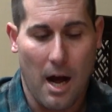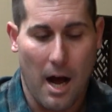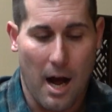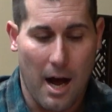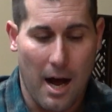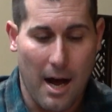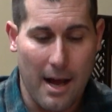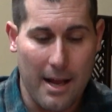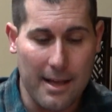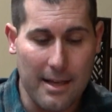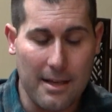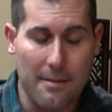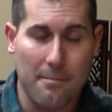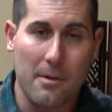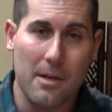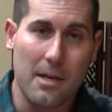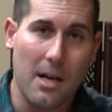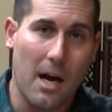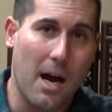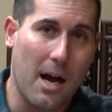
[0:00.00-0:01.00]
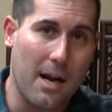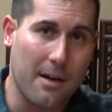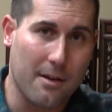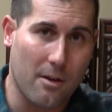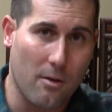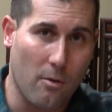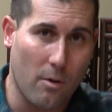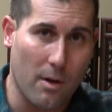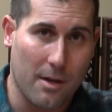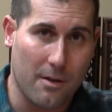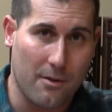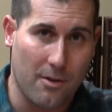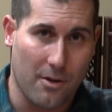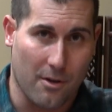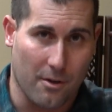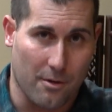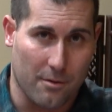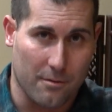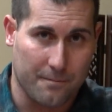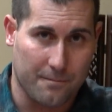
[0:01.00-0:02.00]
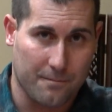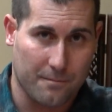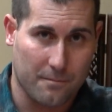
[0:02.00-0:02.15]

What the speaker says: I am not going to